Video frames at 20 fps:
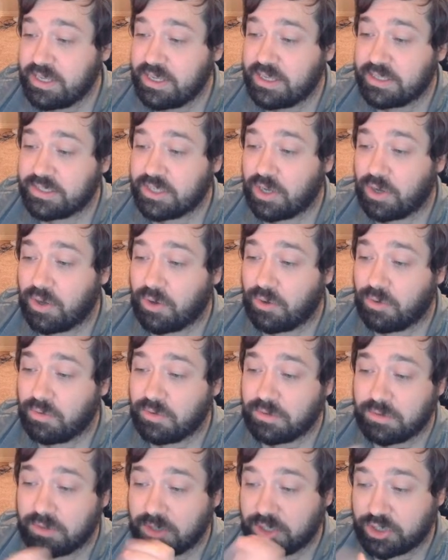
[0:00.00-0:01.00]
So
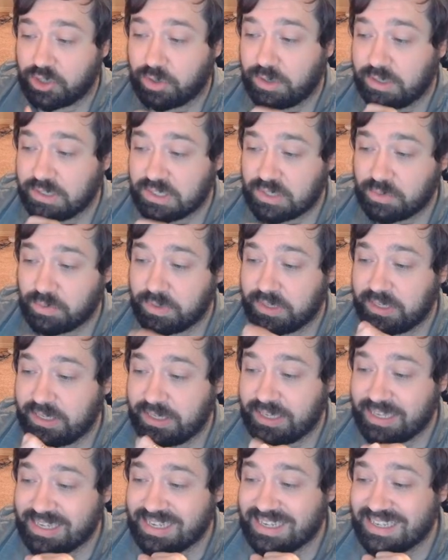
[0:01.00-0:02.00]
short and
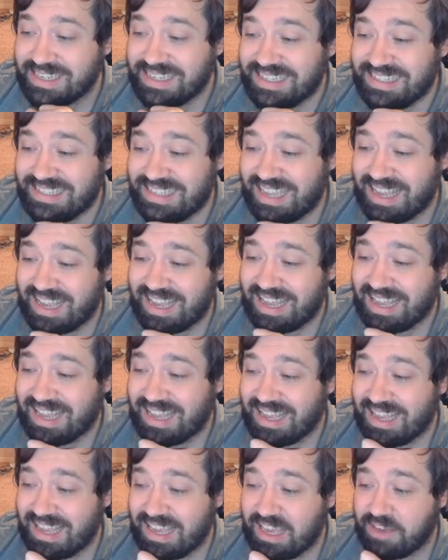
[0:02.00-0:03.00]
sweet is
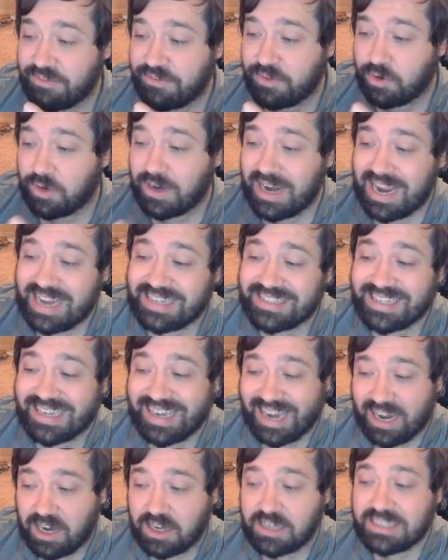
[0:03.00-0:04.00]
if you're a
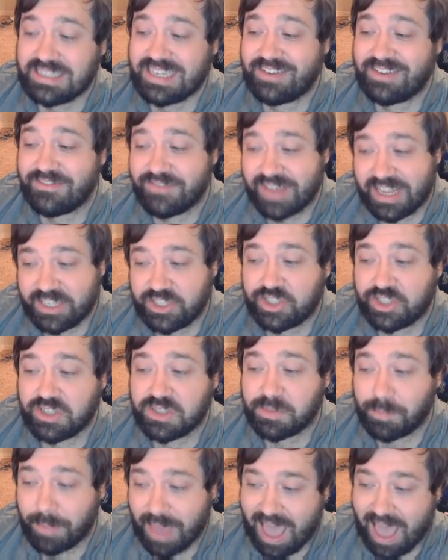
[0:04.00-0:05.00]
Tanares Adventures
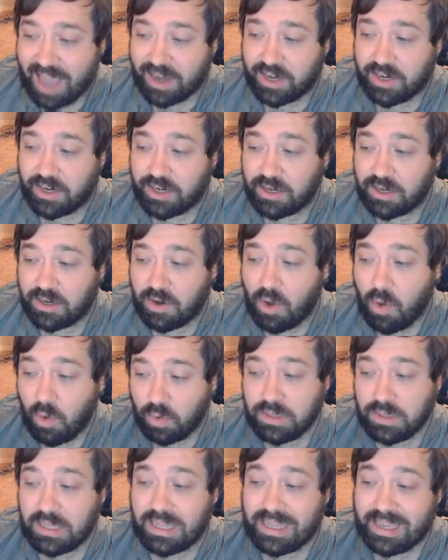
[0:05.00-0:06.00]
backer
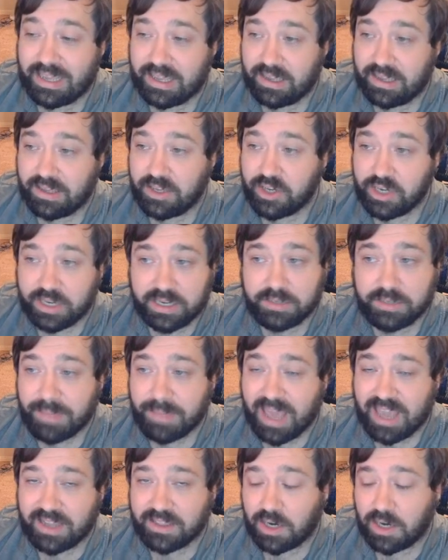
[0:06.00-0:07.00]
only, you didn't
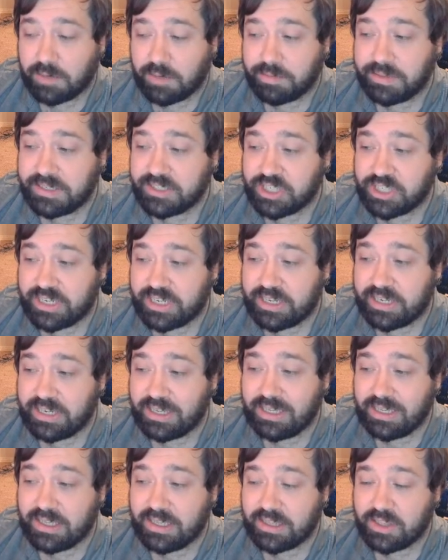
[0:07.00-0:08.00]
back the RPG,
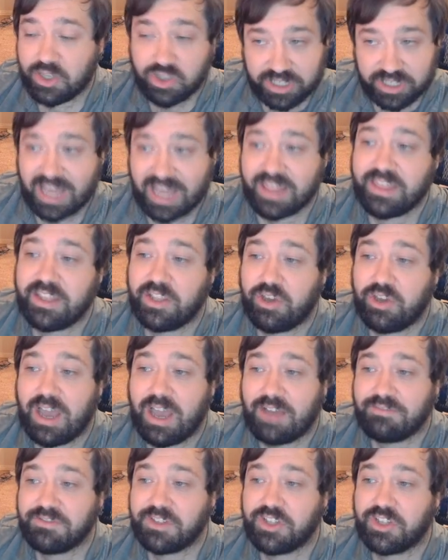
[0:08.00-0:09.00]
there's nothing you
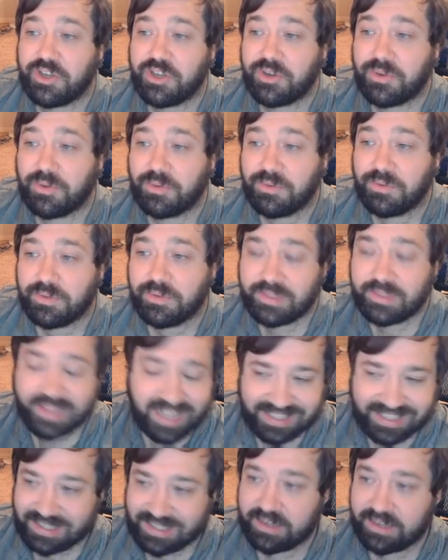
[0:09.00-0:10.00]
have to do.
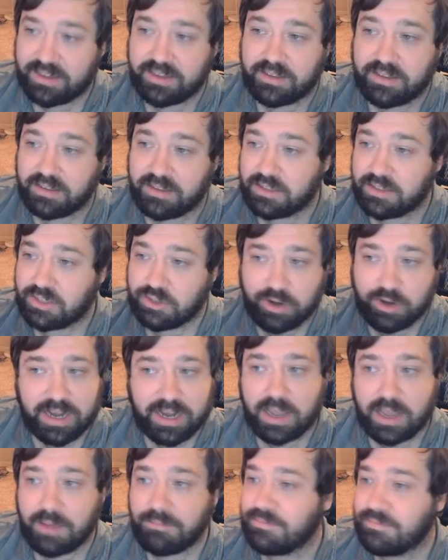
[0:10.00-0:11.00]
That's it. Straight
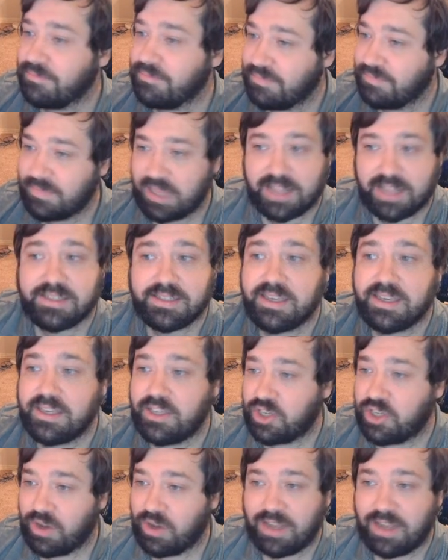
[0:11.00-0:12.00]
up, that's it.
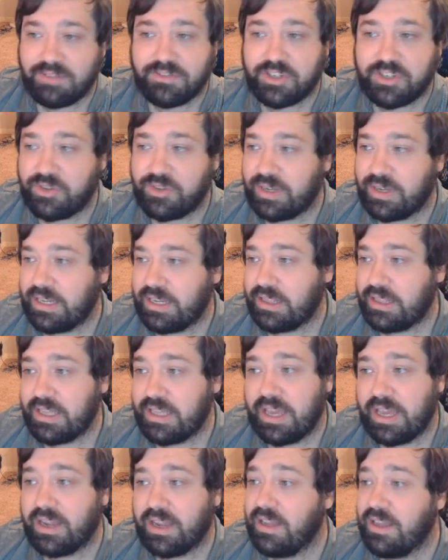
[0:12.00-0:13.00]
You don't have to do
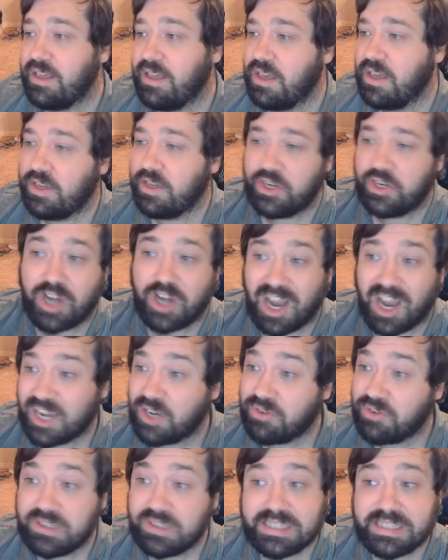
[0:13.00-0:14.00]
anything. You're not
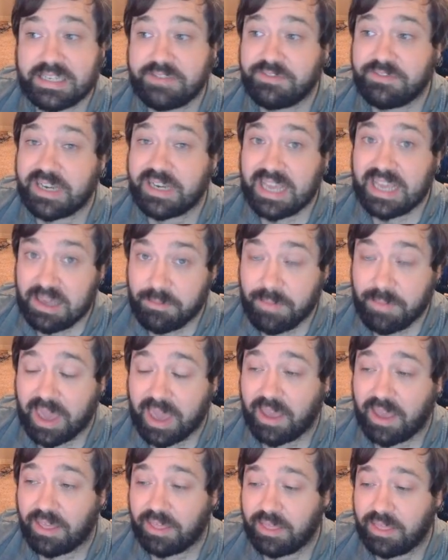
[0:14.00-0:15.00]
going to receive an
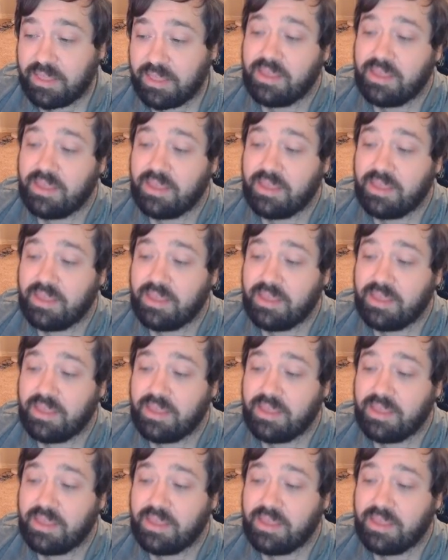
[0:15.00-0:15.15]
email.